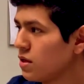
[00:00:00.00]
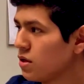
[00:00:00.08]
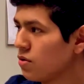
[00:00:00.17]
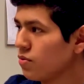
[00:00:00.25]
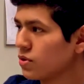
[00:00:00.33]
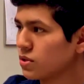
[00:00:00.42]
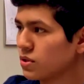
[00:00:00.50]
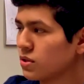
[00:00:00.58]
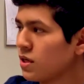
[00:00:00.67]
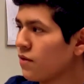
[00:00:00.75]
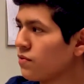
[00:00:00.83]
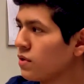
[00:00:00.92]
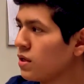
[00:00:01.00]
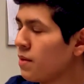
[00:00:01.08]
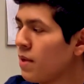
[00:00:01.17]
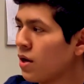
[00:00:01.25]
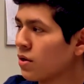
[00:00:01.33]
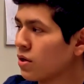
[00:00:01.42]
which definitely
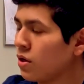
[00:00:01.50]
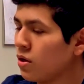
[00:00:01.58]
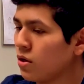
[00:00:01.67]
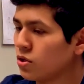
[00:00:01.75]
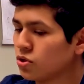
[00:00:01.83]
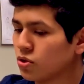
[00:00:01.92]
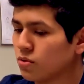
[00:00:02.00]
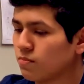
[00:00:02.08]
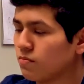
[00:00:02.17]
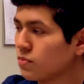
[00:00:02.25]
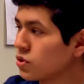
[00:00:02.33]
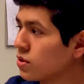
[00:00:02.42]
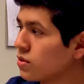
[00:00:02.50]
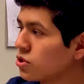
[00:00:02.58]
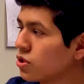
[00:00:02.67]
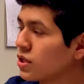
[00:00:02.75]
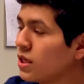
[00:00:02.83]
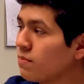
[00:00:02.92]
America should
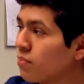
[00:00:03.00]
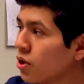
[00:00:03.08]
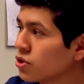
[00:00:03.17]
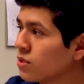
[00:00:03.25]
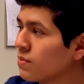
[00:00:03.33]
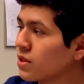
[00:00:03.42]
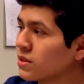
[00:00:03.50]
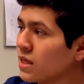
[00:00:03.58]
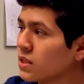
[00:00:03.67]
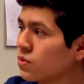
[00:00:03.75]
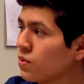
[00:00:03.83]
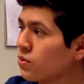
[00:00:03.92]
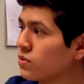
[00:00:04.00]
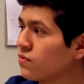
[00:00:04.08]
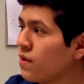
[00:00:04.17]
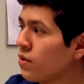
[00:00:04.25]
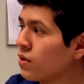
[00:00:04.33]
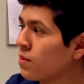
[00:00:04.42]
keep pushing because that's what it was
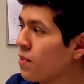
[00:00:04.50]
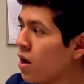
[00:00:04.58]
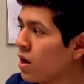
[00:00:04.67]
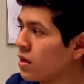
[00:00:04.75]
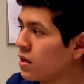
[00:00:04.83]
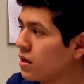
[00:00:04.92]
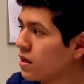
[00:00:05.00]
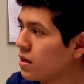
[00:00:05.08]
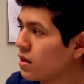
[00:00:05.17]
founded upon.